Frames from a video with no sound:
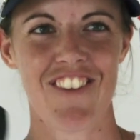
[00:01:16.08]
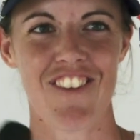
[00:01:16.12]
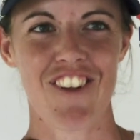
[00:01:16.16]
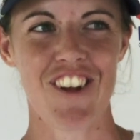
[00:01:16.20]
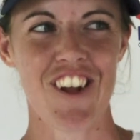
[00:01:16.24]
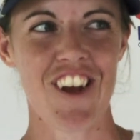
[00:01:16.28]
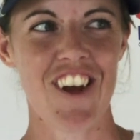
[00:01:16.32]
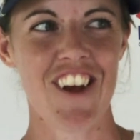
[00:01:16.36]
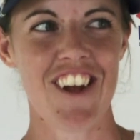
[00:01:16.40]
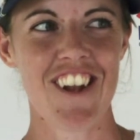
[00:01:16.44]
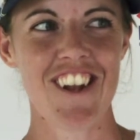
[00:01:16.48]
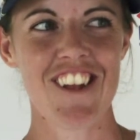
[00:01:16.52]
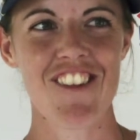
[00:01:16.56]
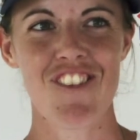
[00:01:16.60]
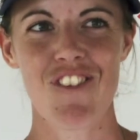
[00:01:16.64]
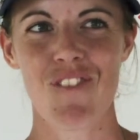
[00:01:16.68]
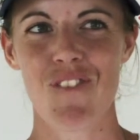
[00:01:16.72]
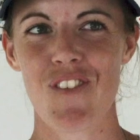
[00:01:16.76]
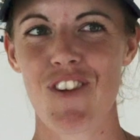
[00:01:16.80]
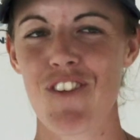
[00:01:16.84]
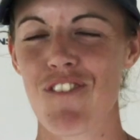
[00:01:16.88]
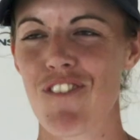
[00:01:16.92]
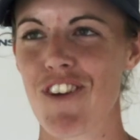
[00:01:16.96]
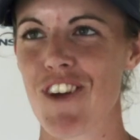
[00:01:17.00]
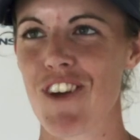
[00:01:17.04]
don't know. I need to
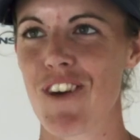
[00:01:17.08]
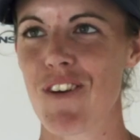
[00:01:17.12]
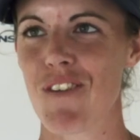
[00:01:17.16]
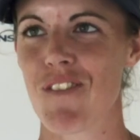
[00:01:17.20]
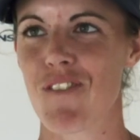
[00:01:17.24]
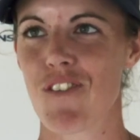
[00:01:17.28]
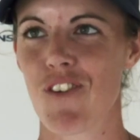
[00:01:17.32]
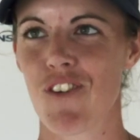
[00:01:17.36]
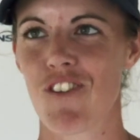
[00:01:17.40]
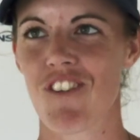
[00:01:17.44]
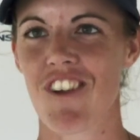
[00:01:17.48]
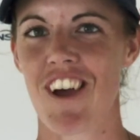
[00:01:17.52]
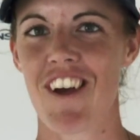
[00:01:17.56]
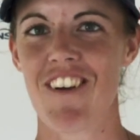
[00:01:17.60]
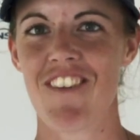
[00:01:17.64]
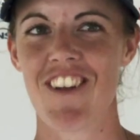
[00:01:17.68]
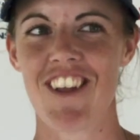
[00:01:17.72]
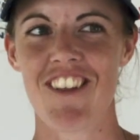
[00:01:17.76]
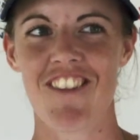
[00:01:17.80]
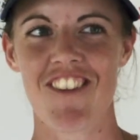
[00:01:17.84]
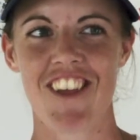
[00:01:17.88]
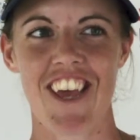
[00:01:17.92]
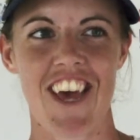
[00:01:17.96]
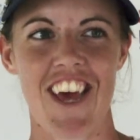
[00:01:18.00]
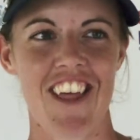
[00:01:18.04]
move here full time. I
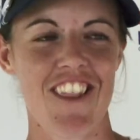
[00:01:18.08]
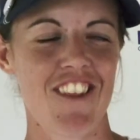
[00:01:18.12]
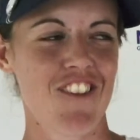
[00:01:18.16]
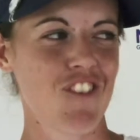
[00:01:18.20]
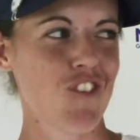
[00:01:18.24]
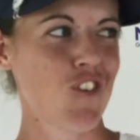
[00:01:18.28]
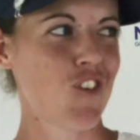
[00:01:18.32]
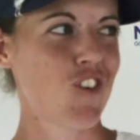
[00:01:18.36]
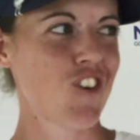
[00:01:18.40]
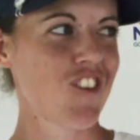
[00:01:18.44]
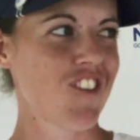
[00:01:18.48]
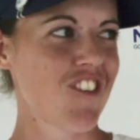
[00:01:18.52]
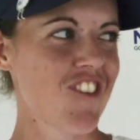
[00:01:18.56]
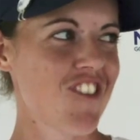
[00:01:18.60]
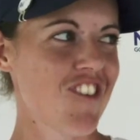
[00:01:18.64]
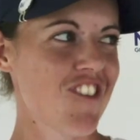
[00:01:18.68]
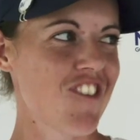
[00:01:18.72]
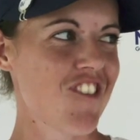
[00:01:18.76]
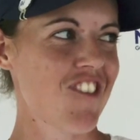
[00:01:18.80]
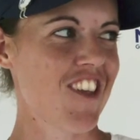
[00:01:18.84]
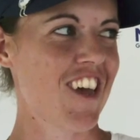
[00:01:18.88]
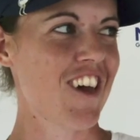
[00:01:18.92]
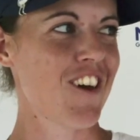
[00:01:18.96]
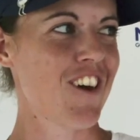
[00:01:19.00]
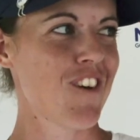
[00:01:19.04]
need to get the tour to just
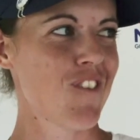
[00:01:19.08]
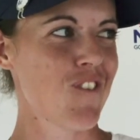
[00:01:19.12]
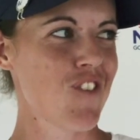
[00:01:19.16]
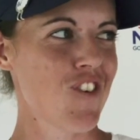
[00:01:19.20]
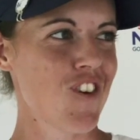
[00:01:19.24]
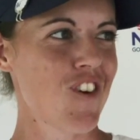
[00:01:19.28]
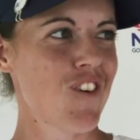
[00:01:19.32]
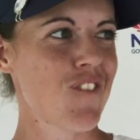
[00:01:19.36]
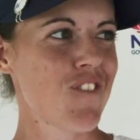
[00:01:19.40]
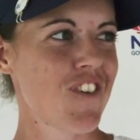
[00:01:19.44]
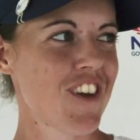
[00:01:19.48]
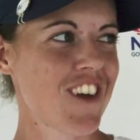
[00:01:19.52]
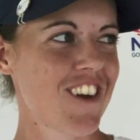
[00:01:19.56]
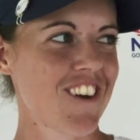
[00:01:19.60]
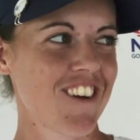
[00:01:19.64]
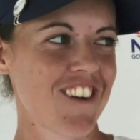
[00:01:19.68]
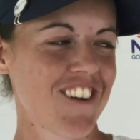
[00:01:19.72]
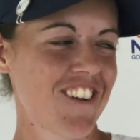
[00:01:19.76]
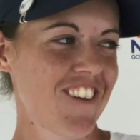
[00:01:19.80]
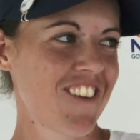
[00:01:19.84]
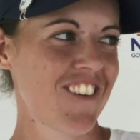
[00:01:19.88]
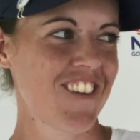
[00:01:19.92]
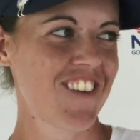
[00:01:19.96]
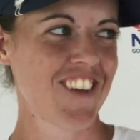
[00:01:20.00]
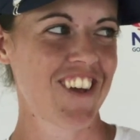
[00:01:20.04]
set up shop here,
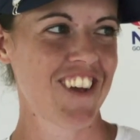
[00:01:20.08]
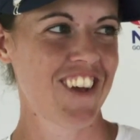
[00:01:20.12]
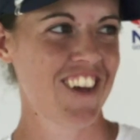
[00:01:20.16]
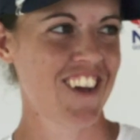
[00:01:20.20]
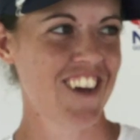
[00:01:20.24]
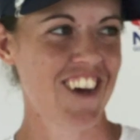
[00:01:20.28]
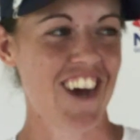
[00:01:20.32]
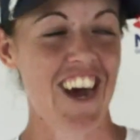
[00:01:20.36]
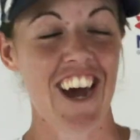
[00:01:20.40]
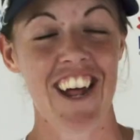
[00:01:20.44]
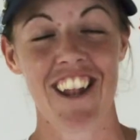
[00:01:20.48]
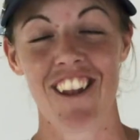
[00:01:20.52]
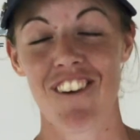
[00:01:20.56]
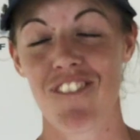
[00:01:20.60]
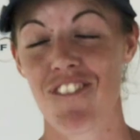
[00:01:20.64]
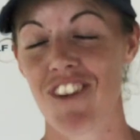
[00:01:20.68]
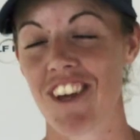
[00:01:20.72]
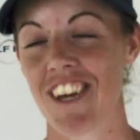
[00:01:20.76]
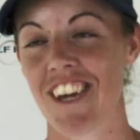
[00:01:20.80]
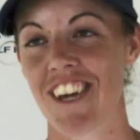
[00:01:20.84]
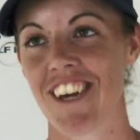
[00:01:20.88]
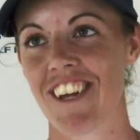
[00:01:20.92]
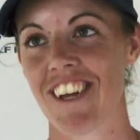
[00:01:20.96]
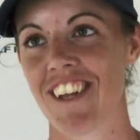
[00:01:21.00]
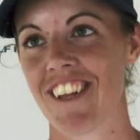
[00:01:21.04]
and I love it
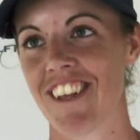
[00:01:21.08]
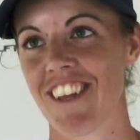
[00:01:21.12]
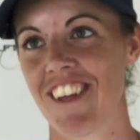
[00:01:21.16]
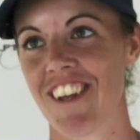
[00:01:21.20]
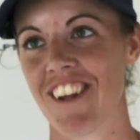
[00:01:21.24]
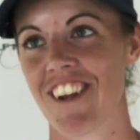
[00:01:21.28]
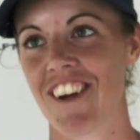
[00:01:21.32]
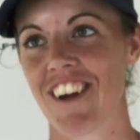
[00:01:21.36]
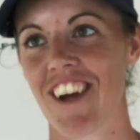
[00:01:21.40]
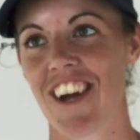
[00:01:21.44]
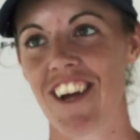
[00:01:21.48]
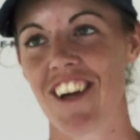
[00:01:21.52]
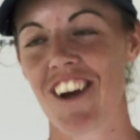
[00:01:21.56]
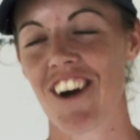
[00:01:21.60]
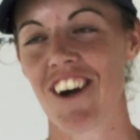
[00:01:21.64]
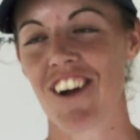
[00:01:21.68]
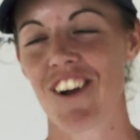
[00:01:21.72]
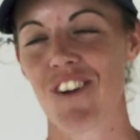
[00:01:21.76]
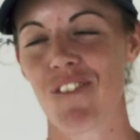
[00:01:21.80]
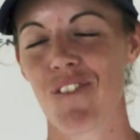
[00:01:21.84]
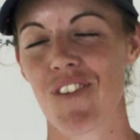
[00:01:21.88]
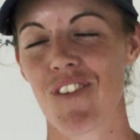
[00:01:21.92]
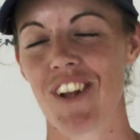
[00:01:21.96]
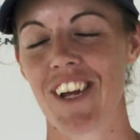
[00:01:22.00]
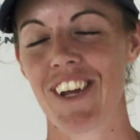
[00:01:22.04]
here. You know, I can't
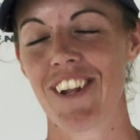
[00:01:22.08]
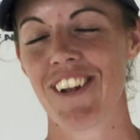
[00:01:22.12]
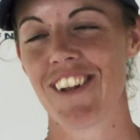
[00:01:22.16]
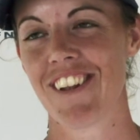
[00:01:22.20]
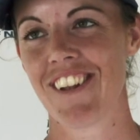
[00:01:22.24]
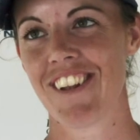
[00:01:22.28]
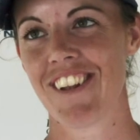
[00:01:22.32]
complain.